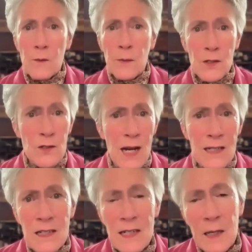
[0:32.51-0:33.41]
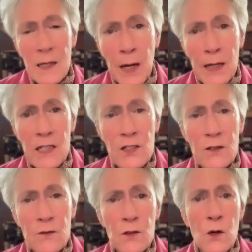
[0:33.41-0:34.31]
But you're not going to get
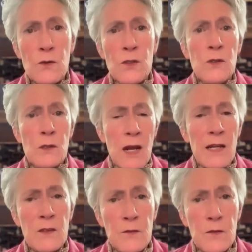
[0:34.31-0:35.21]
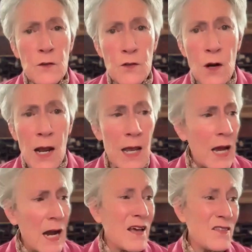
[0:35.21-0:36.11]
punished if you don't do it right the first try.
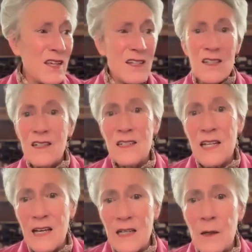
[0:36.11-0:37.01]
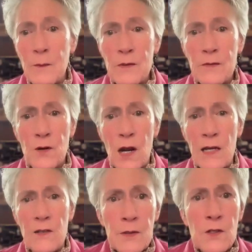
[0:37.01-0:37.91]
I think it's going to take a number of
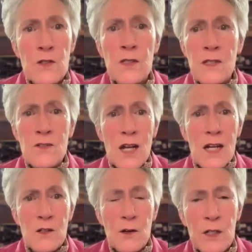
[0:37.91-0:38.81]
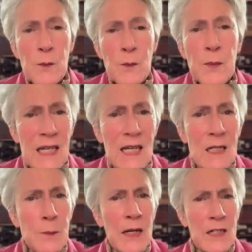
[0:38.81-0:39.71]
tries, but there's not going to be
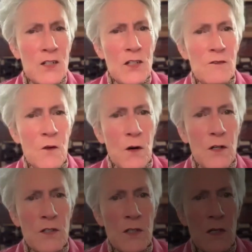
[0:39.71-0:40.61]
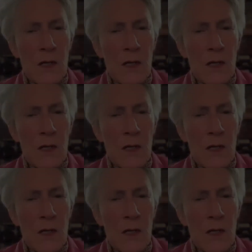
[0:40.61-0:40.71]
any punishing force.